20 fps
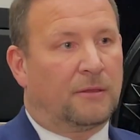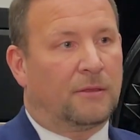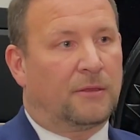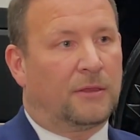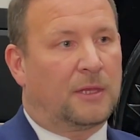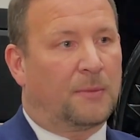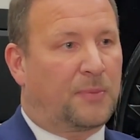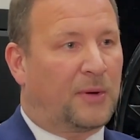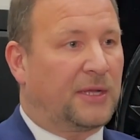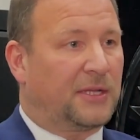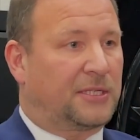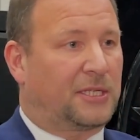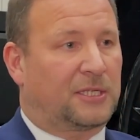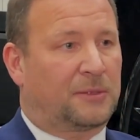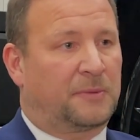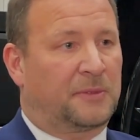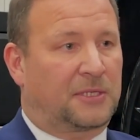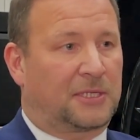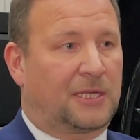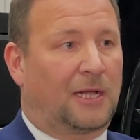The brake
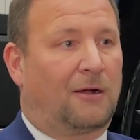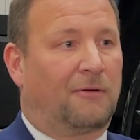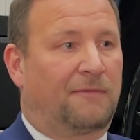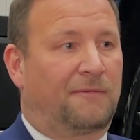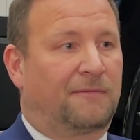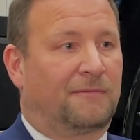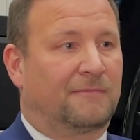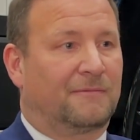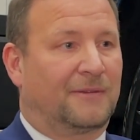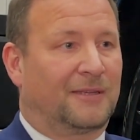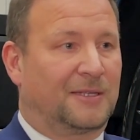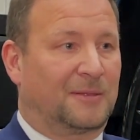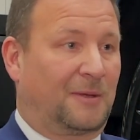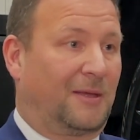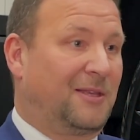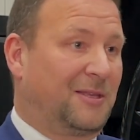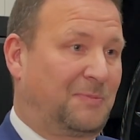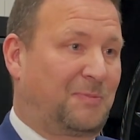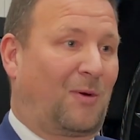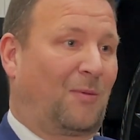system itself
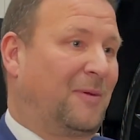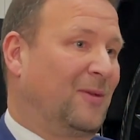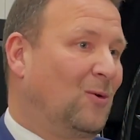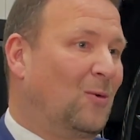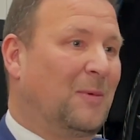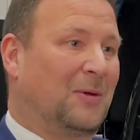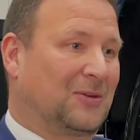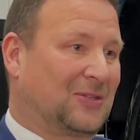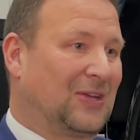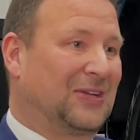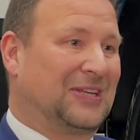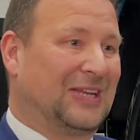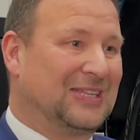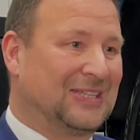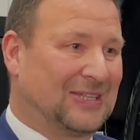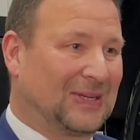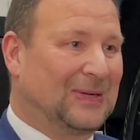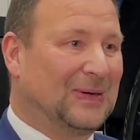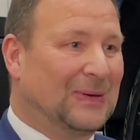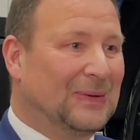is probably almost
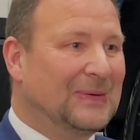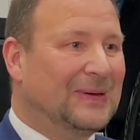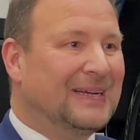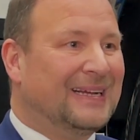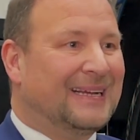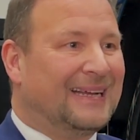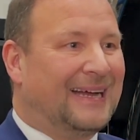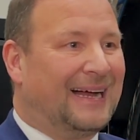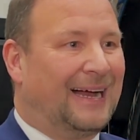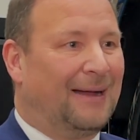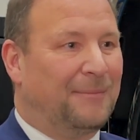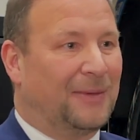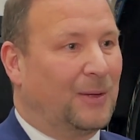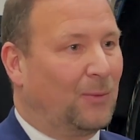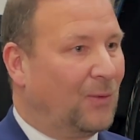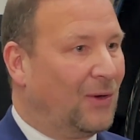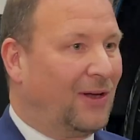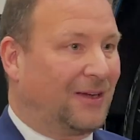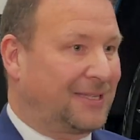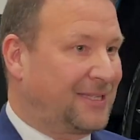identical. It
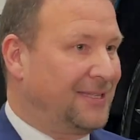works